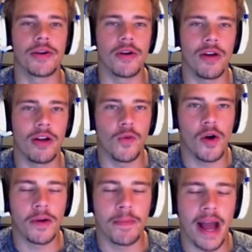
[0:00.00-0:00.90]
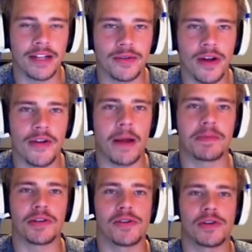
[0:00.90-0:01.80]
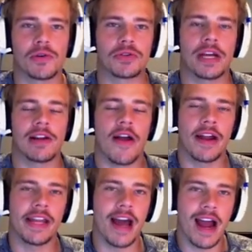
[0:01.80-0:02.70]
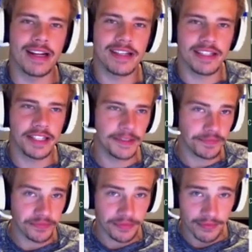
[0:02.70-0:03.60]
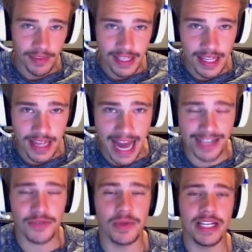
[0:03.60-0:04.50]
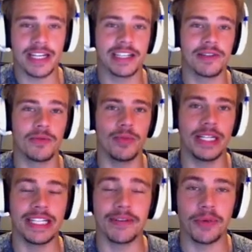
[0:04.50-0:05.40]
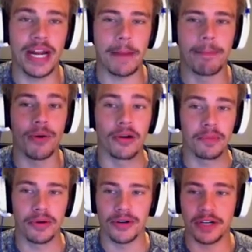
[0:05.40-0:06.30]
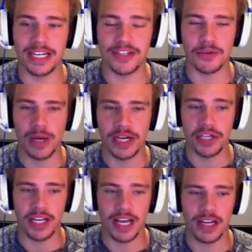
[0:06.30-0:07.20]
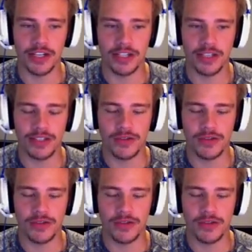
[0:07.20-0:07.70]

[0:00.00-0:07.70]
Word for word: is going on, and welcome back to another episode of the Coastal Carolina Dynasty. Last week, we did win a barn burner against the Raging Cajun,